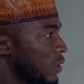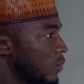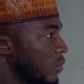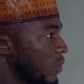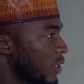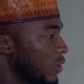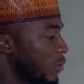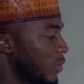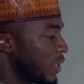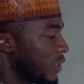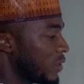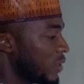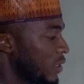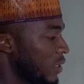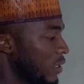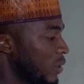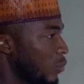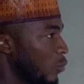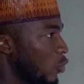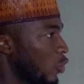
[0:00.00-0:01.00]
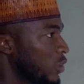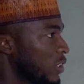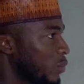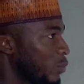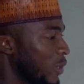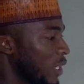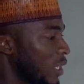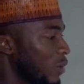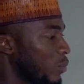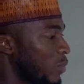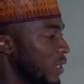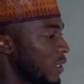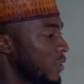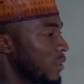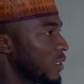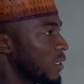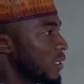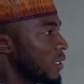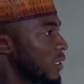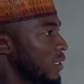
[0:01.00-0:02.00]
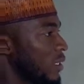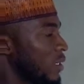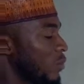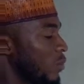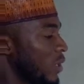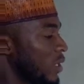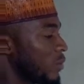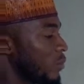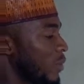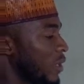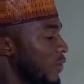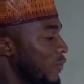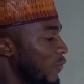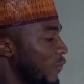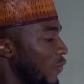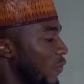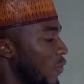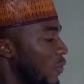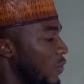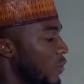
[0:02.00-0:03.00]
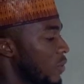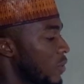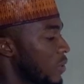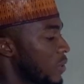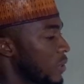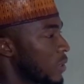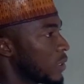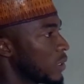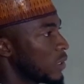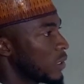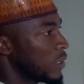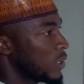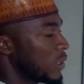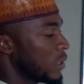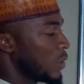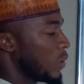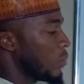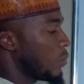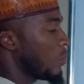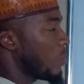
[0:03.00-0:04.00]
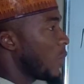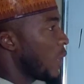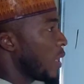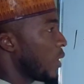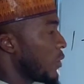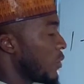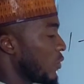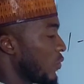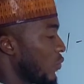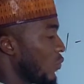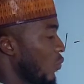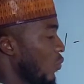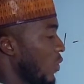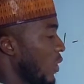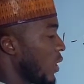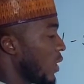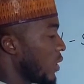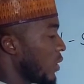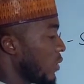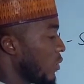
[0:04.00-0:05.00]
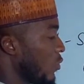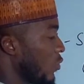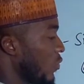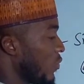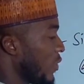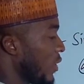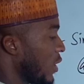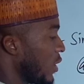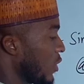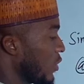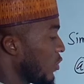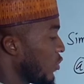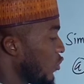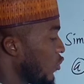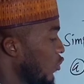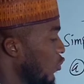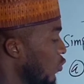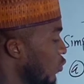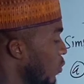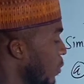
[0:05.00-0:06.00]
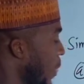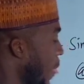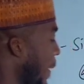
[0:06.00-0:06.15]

divided by 3, multiplied by 3 divided by 4 minus 1 over 2.